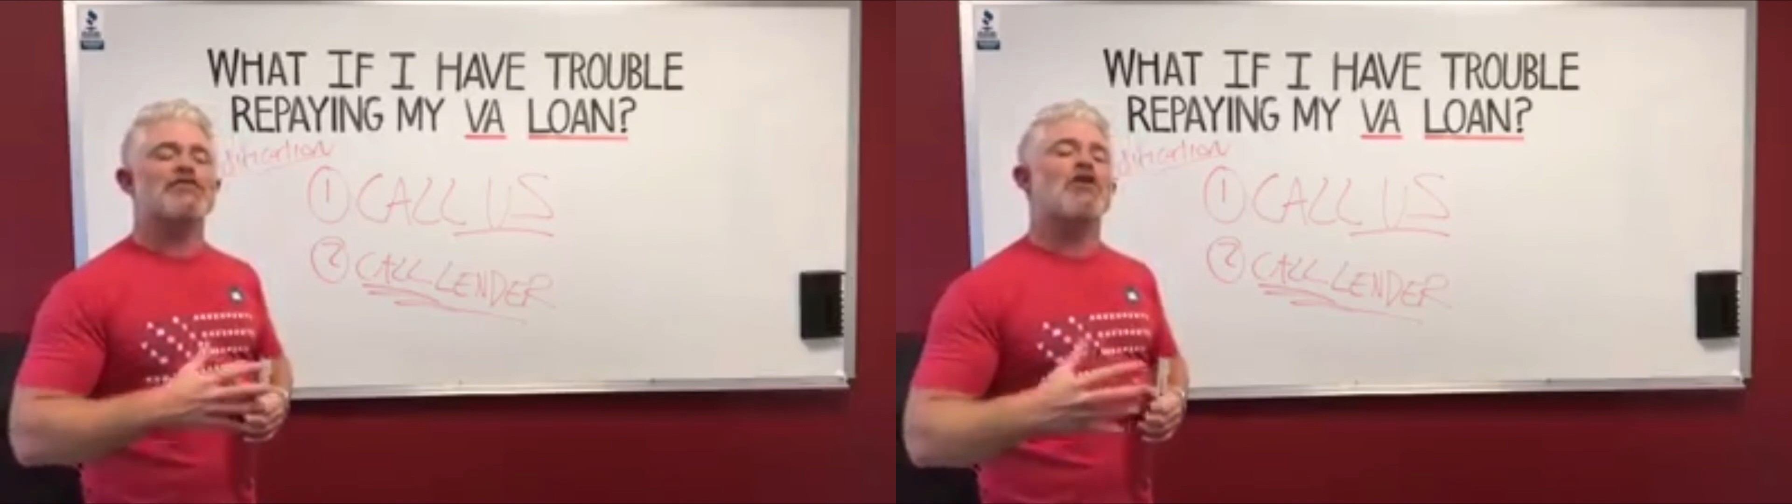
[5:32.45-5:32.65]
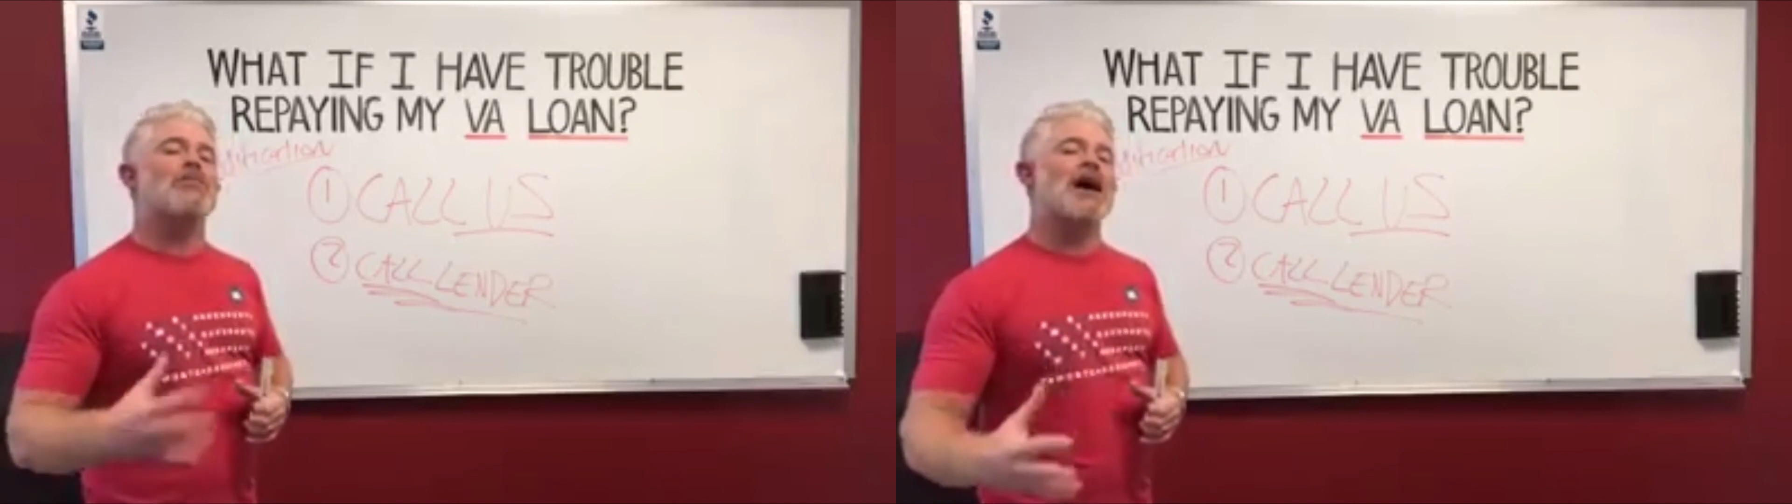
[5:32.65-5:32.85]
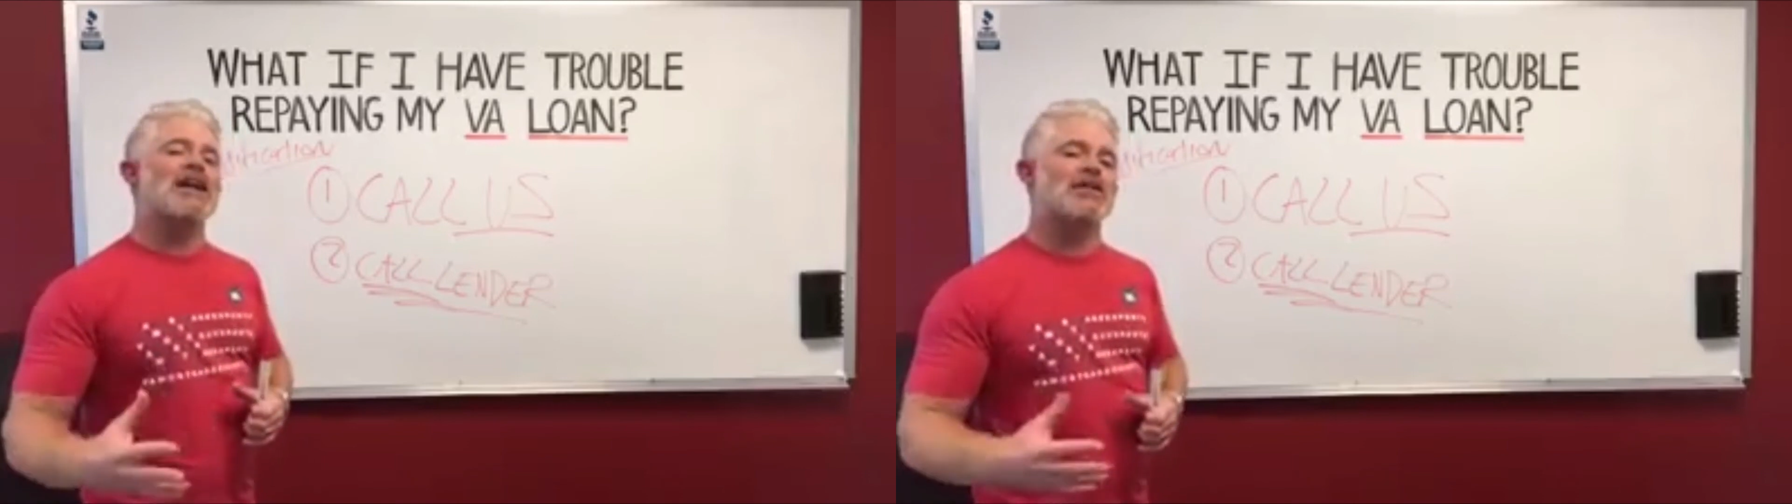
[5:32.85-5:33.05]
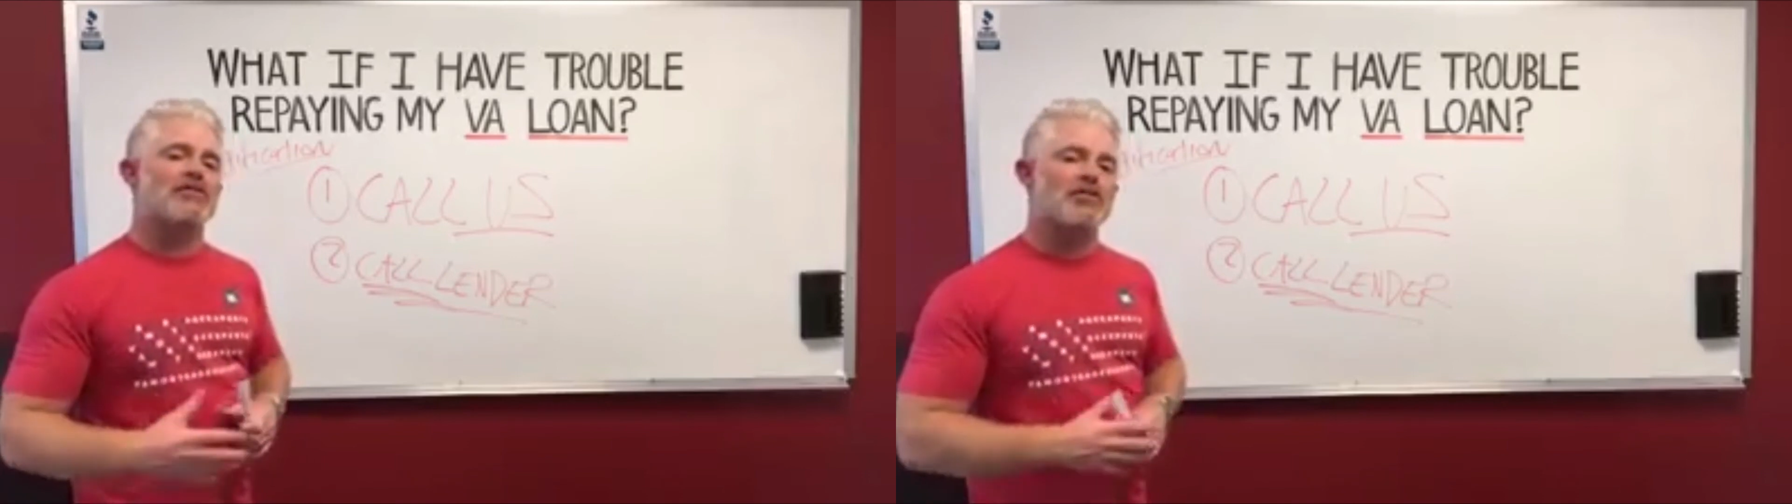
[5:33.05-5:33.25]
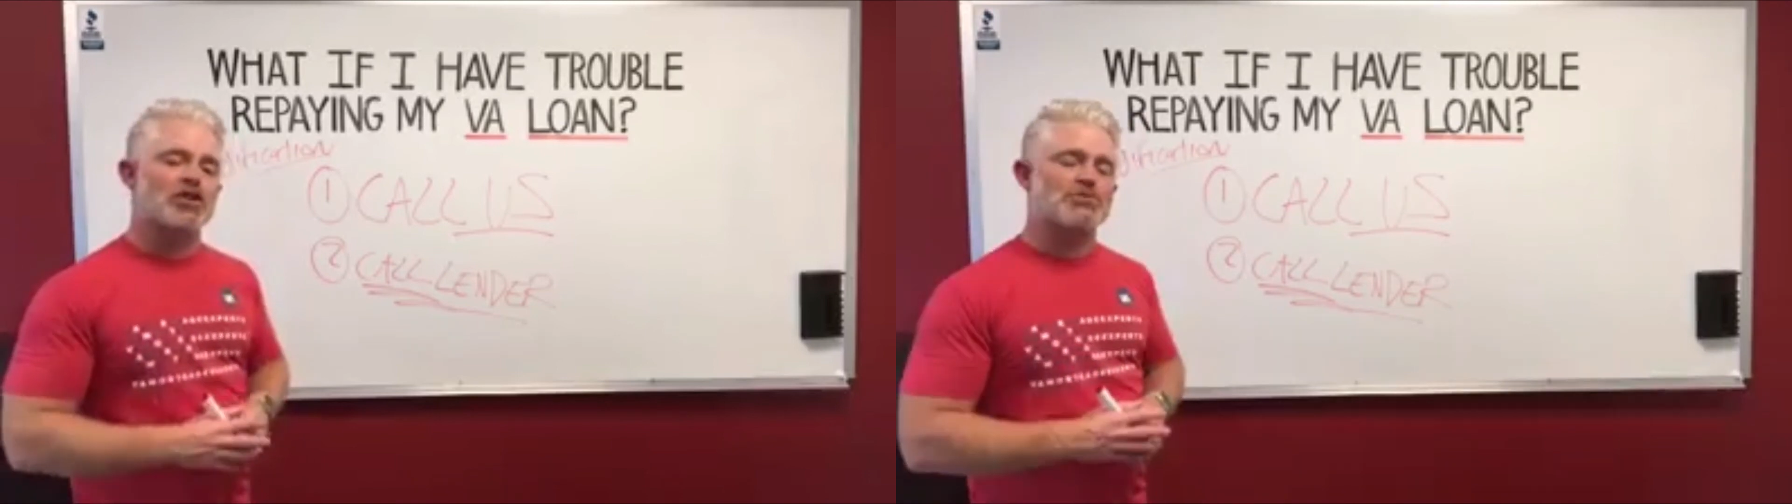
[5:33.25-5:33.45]
fall behind in
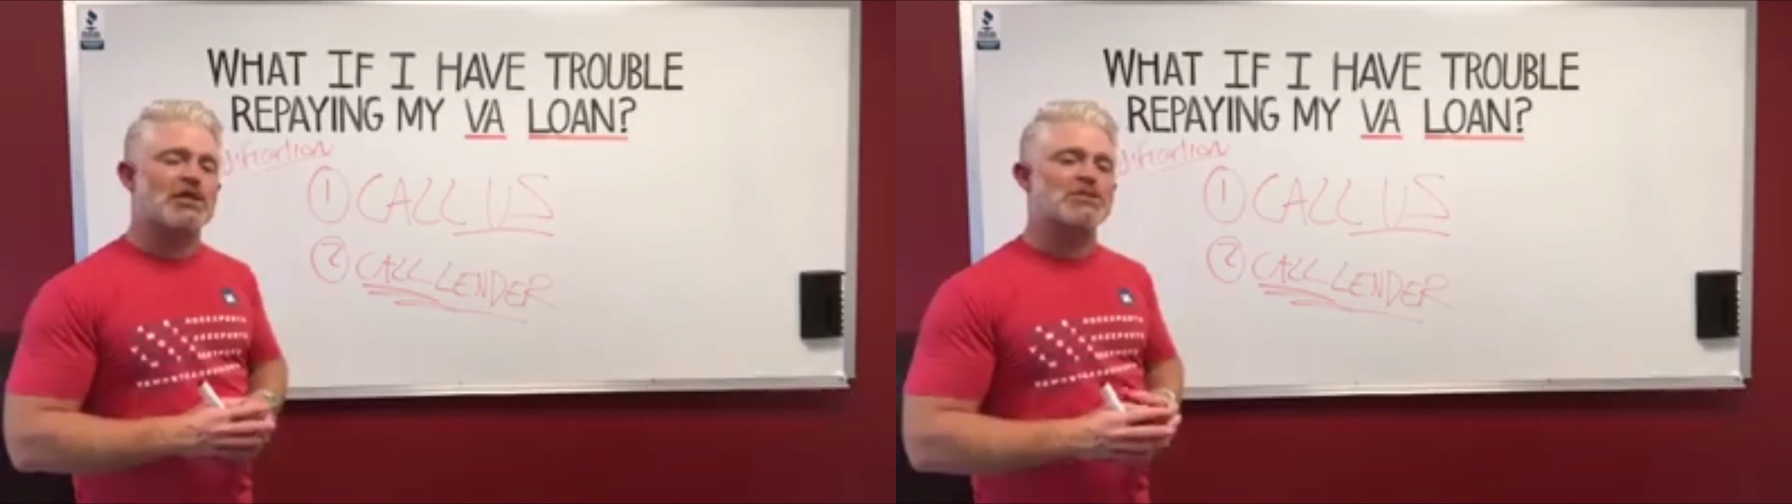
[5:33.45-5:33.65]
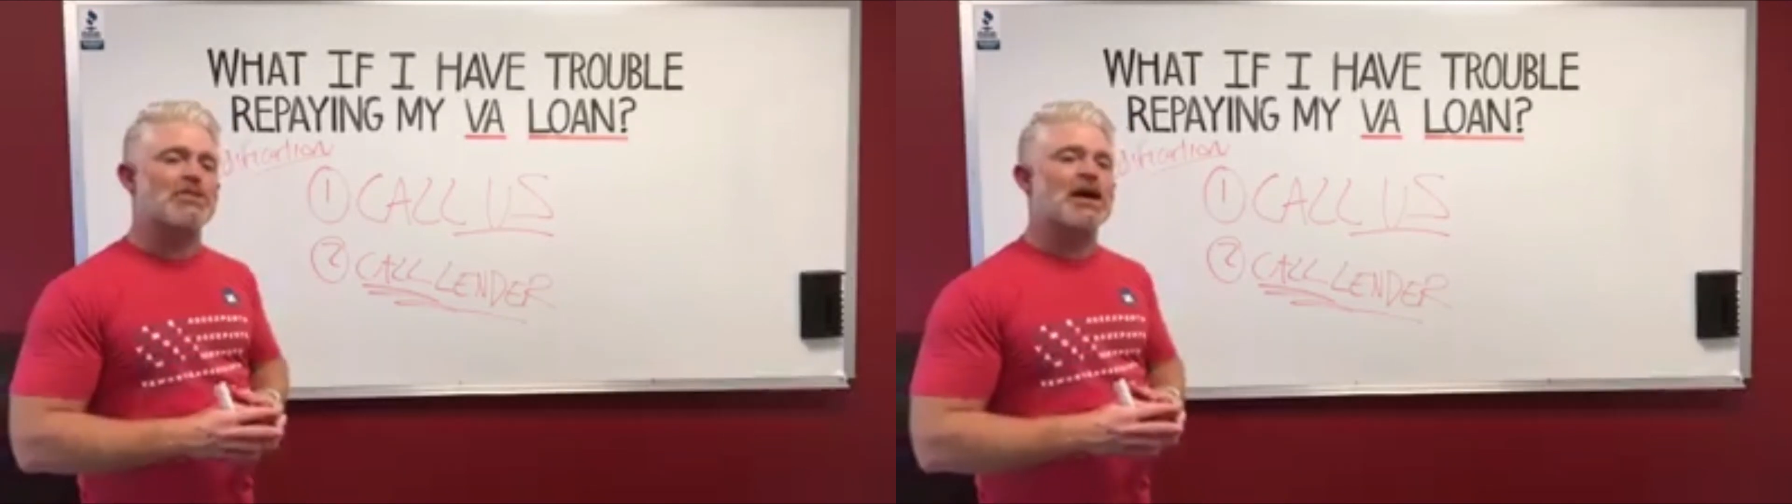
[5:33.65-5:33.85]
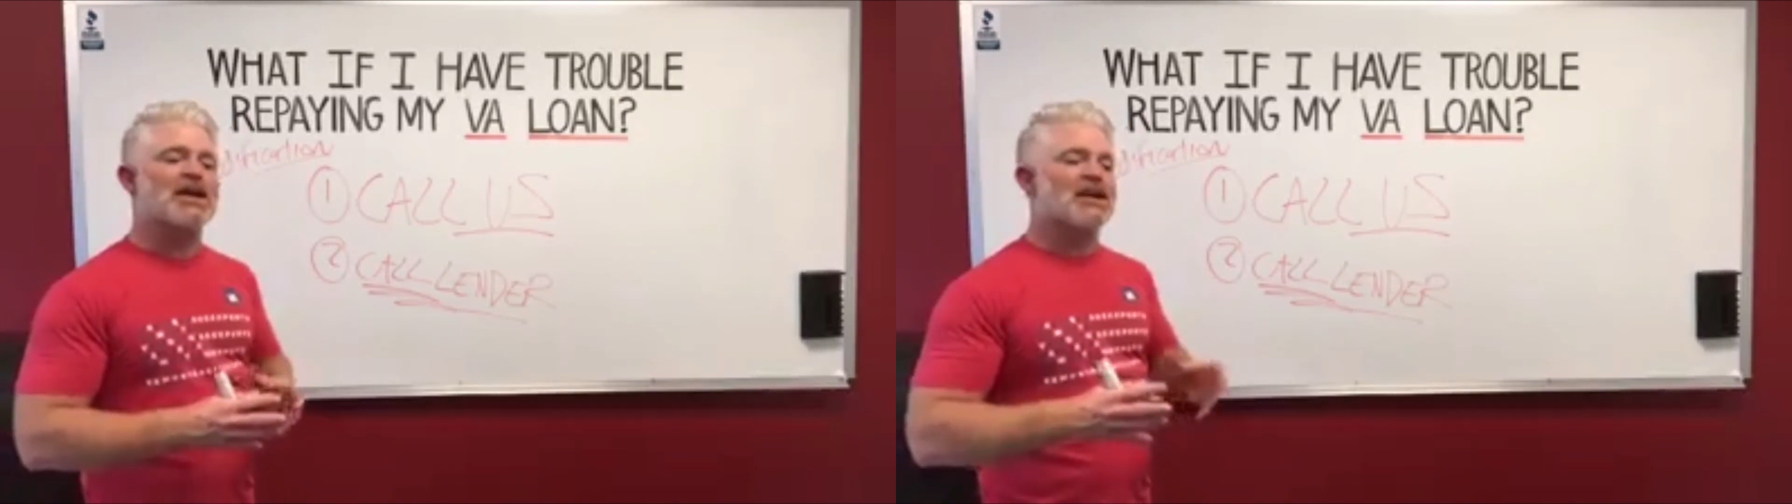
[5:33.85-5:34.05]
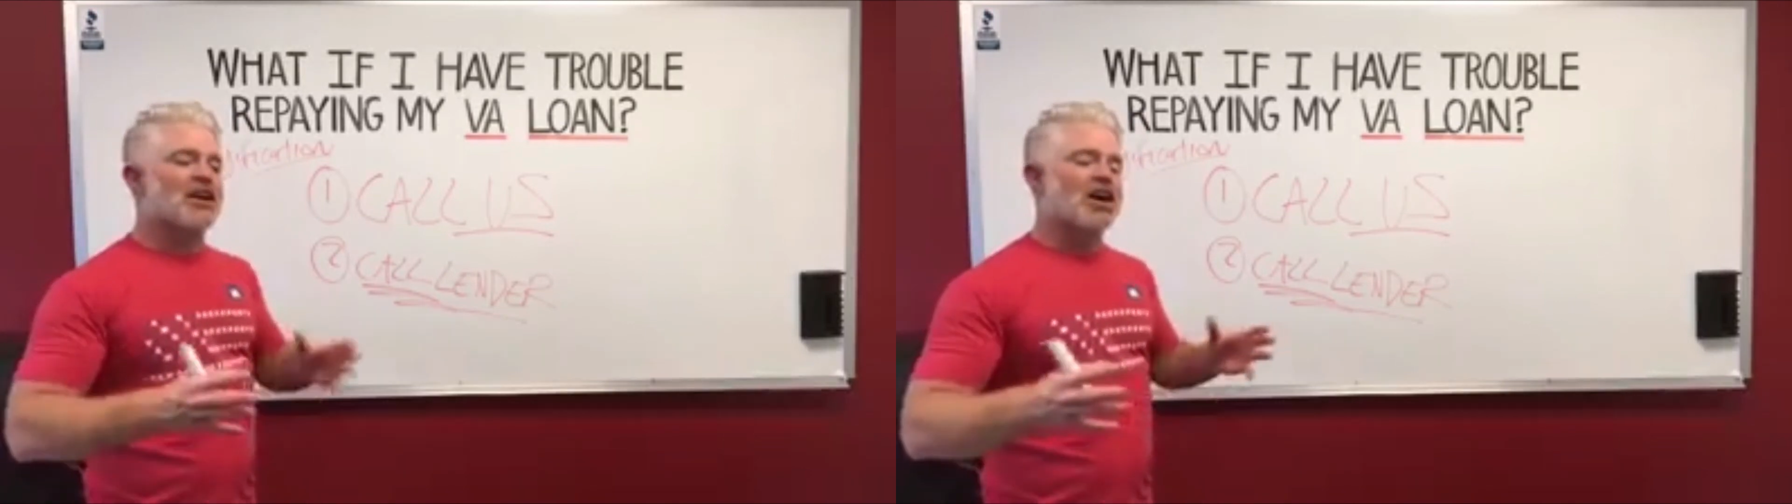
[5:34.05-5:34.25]
the first place by